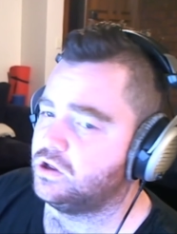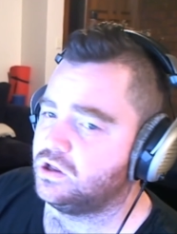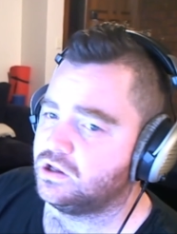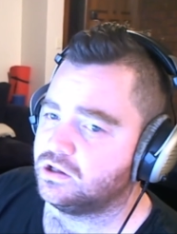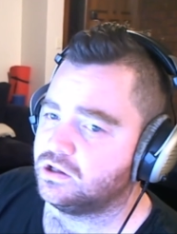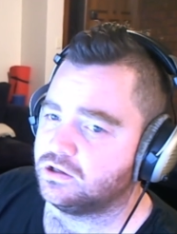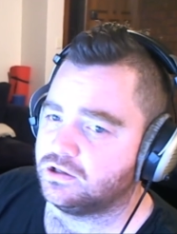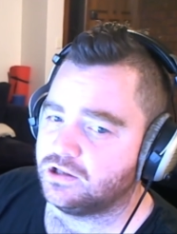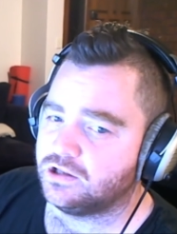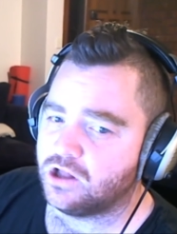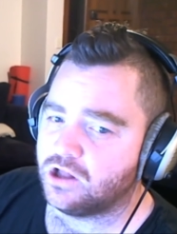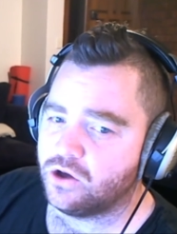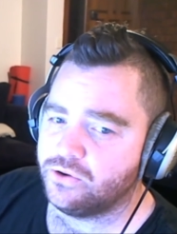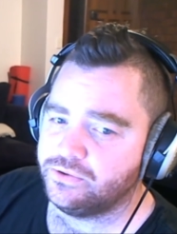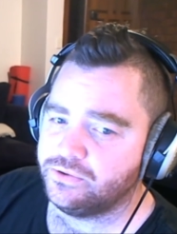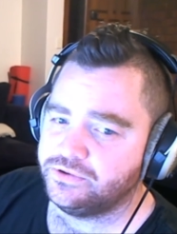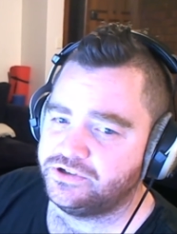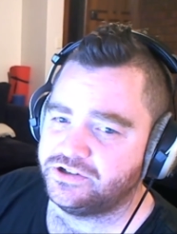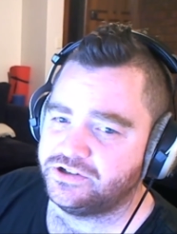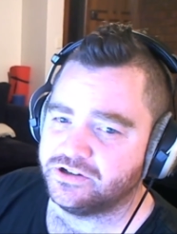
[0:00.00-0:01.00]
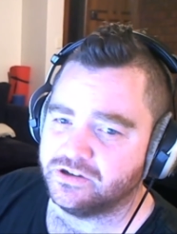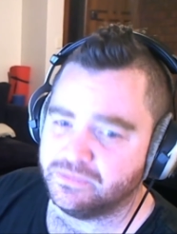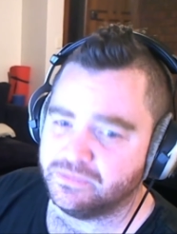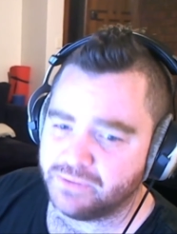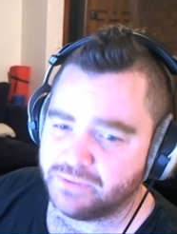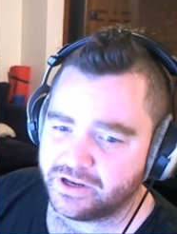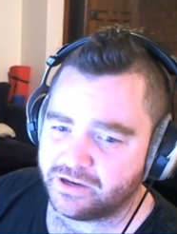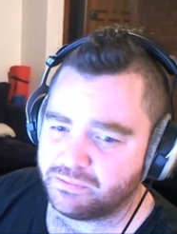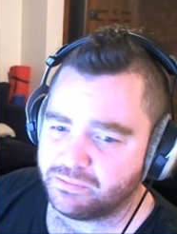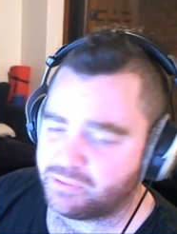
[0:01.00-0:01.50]
low to
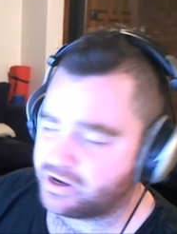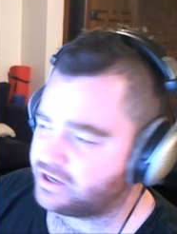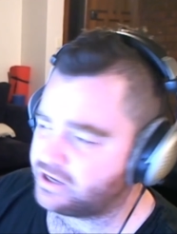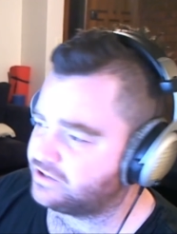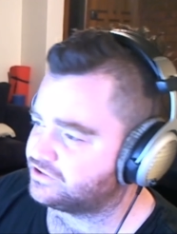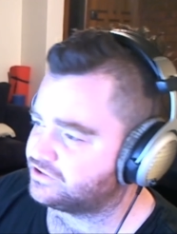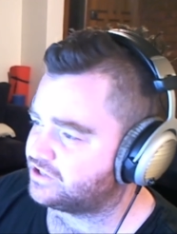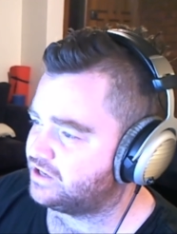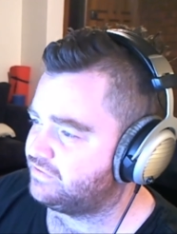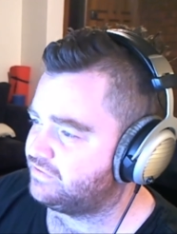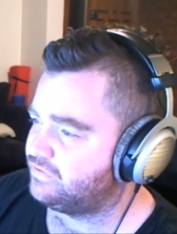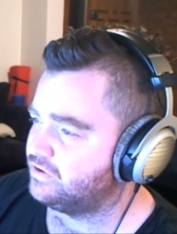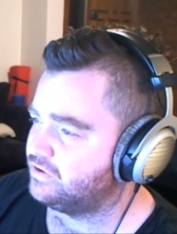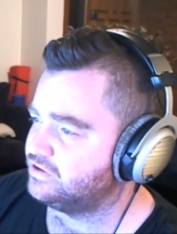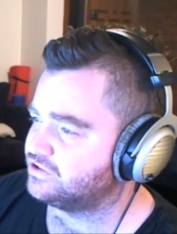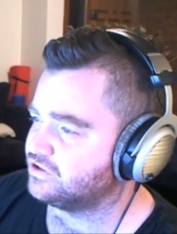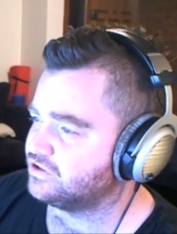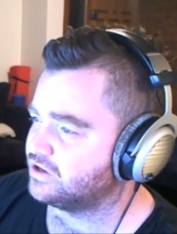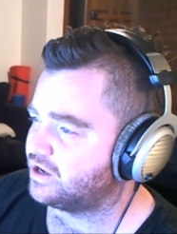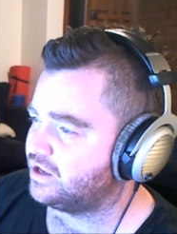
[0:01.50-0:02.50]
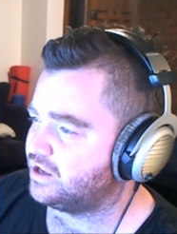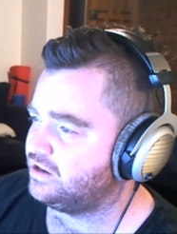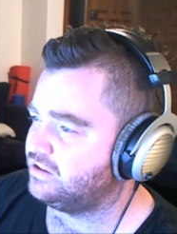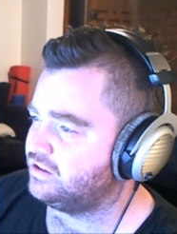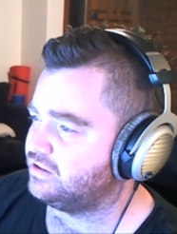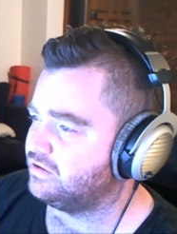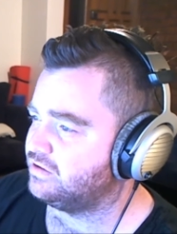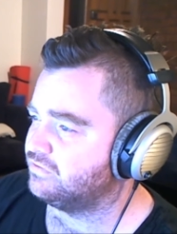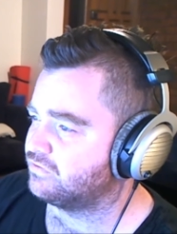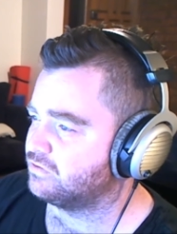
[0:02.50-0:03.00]
mid impedance headphones, like
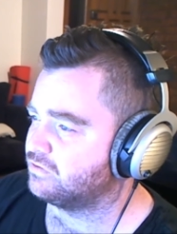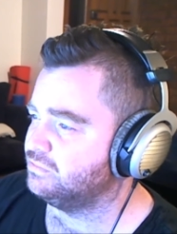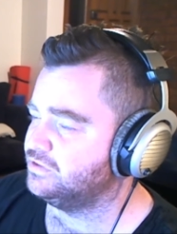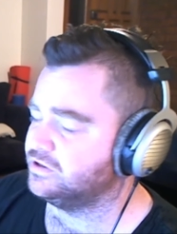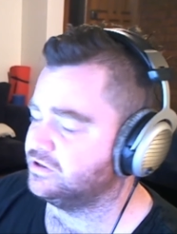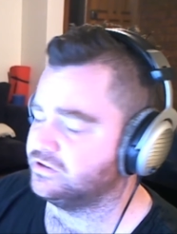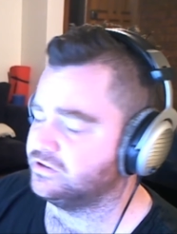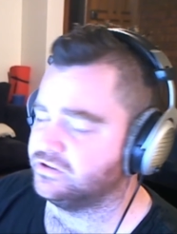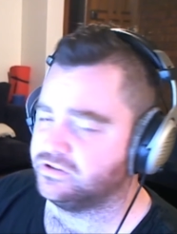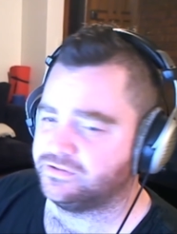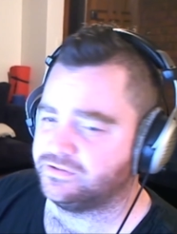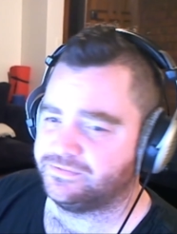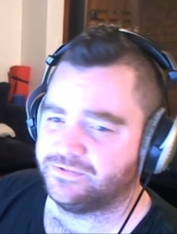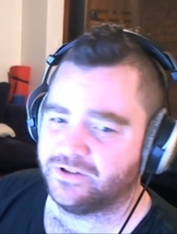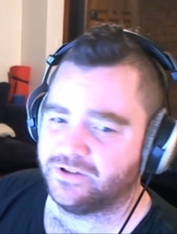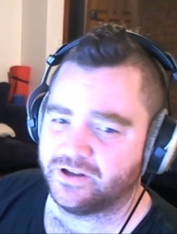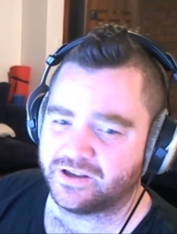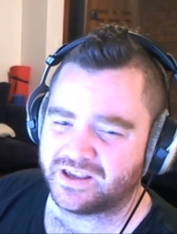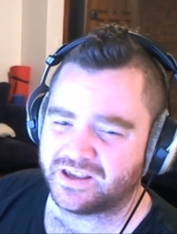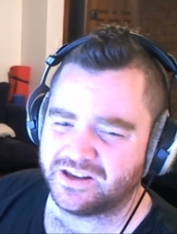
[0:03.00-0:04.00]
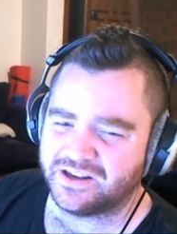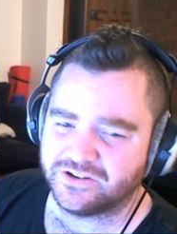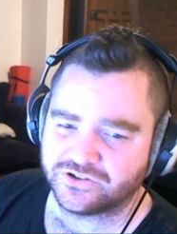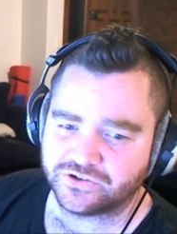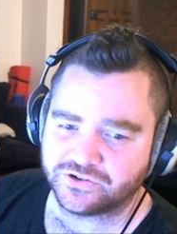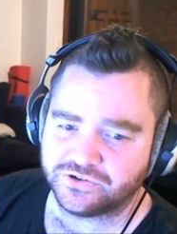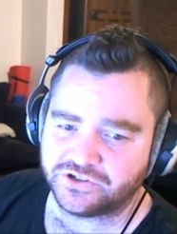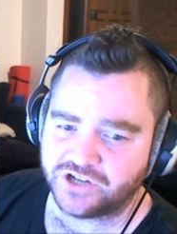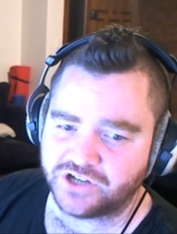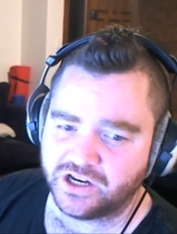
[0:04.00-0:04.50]
anything from your like industry
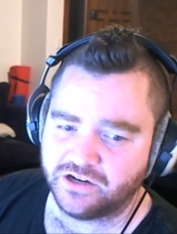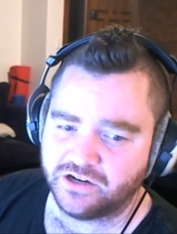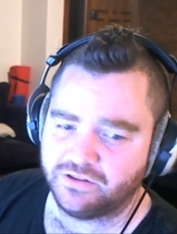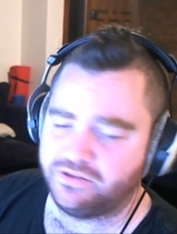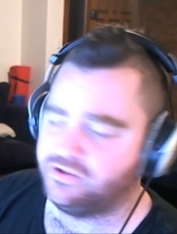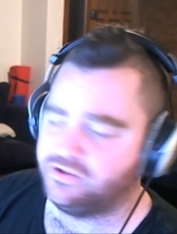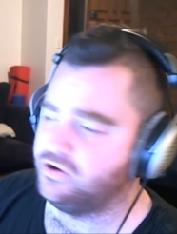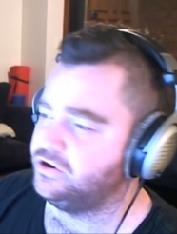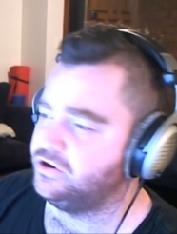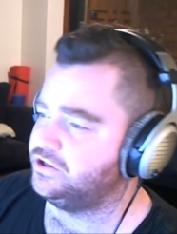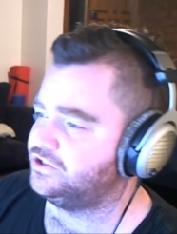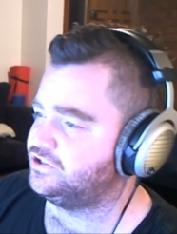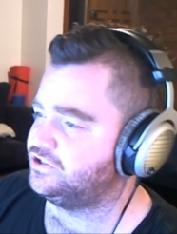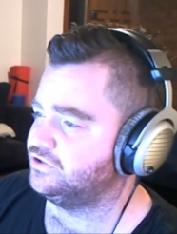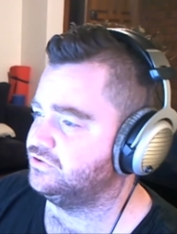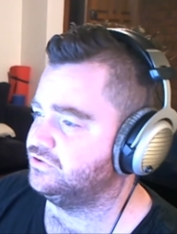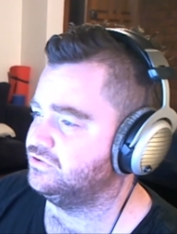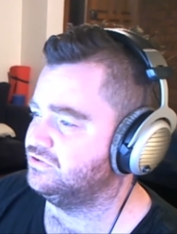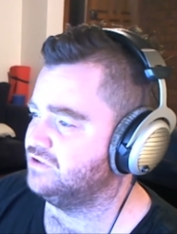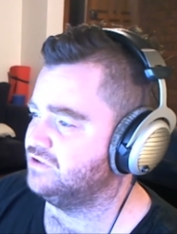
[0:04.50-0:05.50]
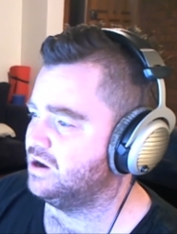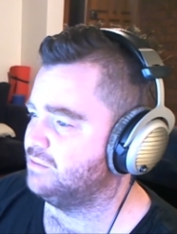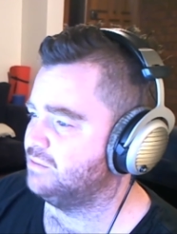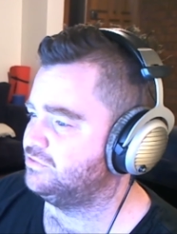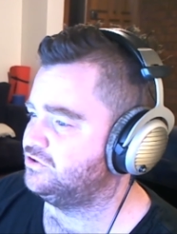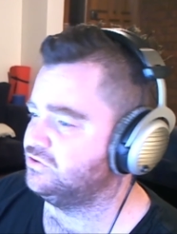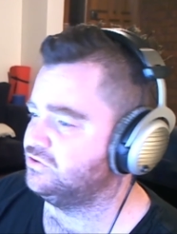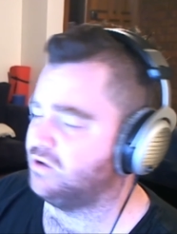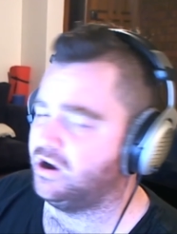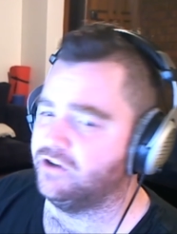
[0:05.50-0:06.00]
standard 32 up
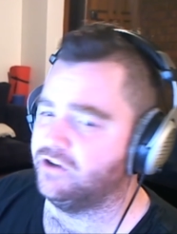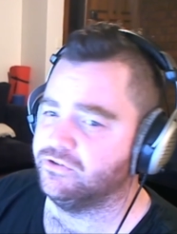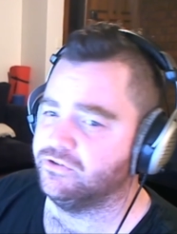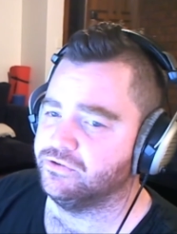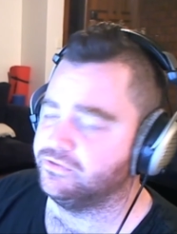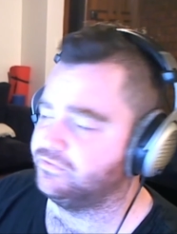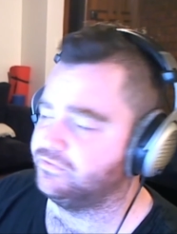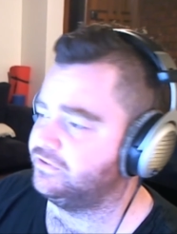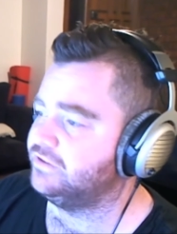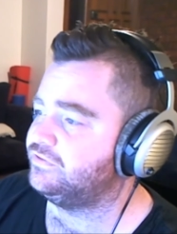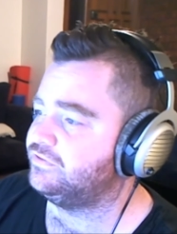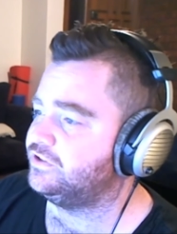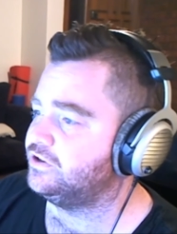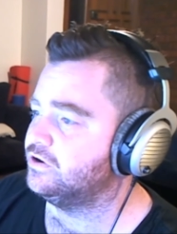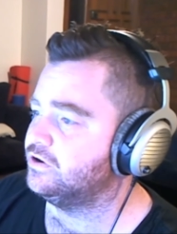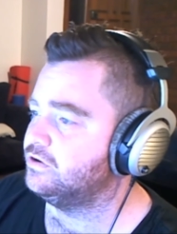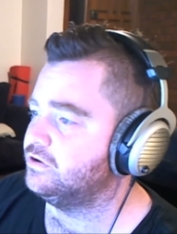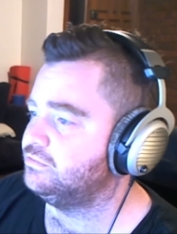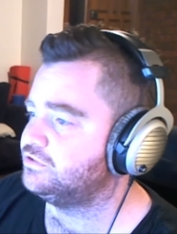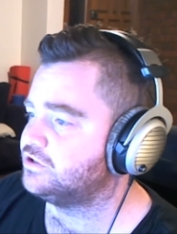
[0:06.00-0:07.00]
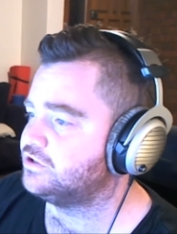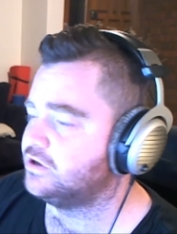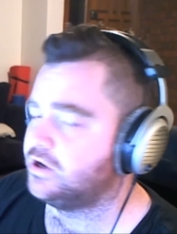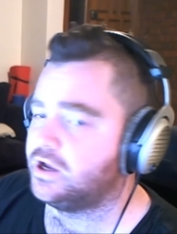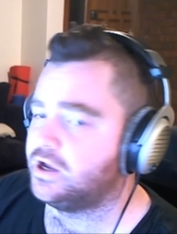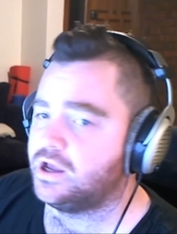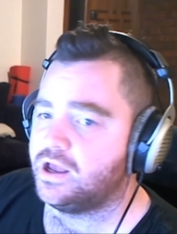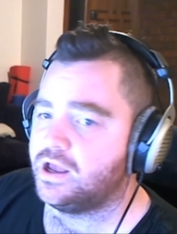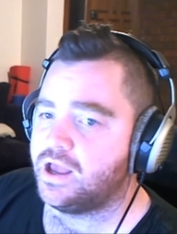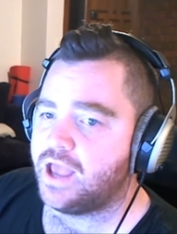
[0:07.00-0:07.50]
to 150 ohms,
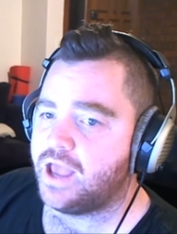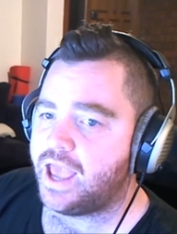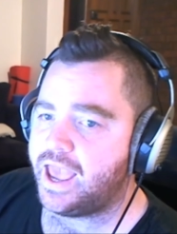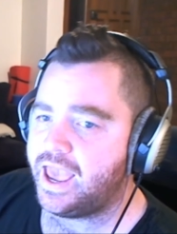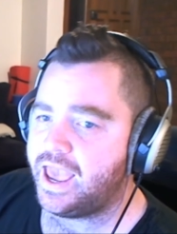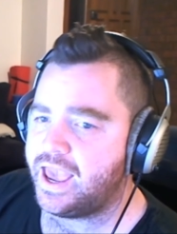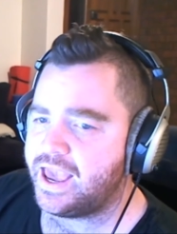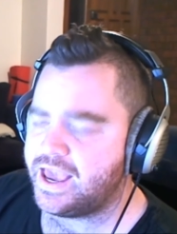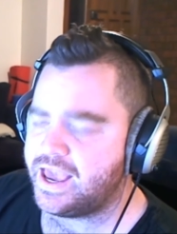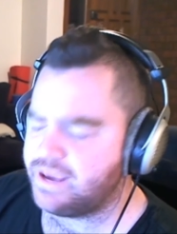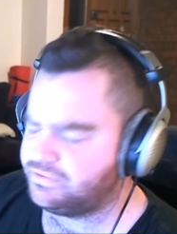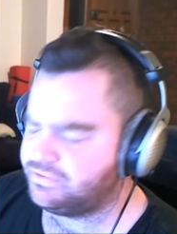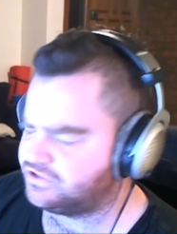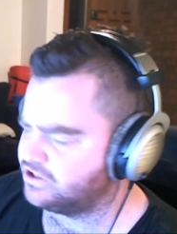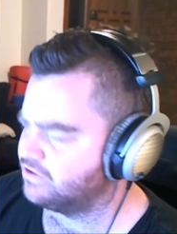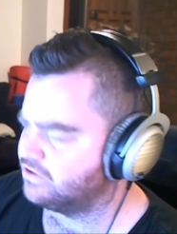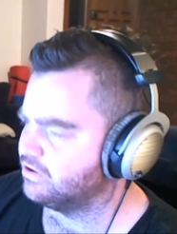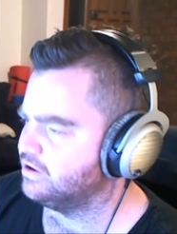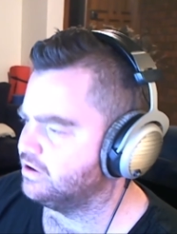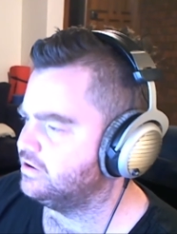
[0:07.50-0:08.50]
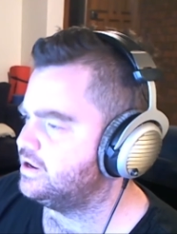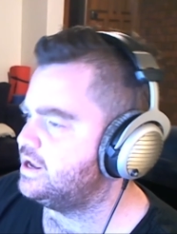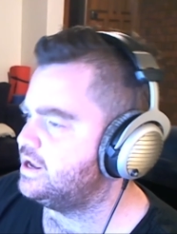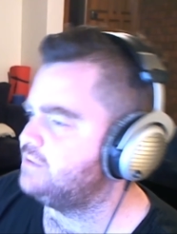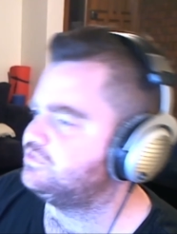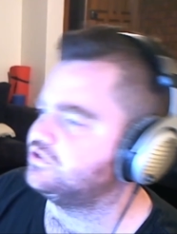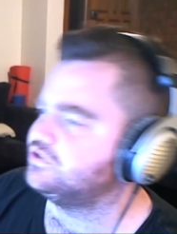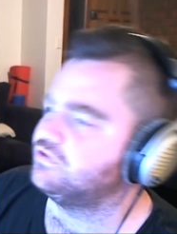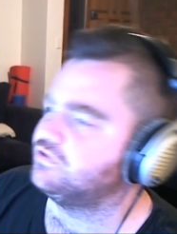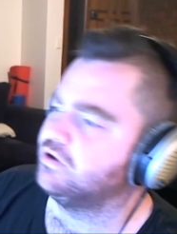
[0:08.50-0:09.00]
heaps of grunt,
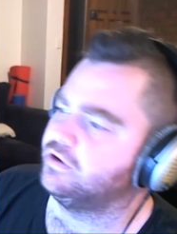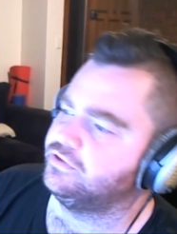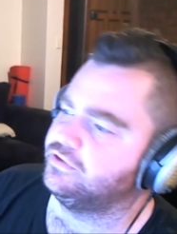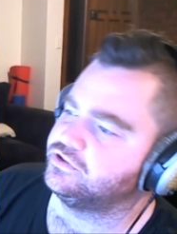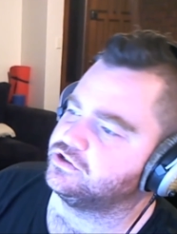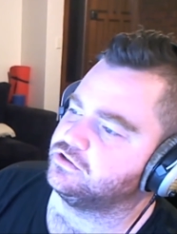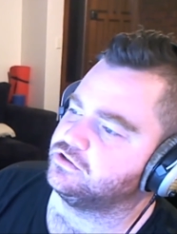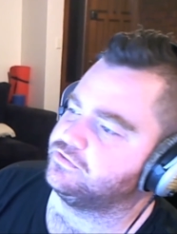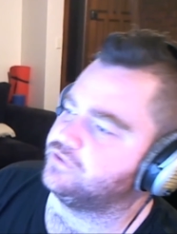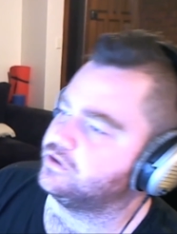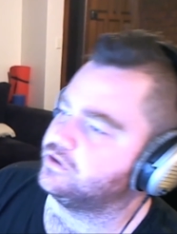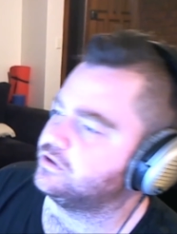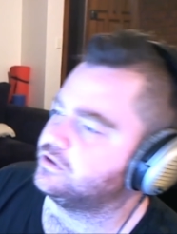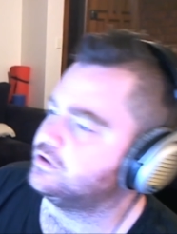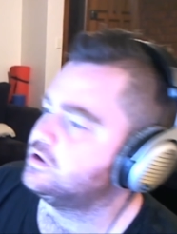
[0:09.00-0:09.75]
this little fucker.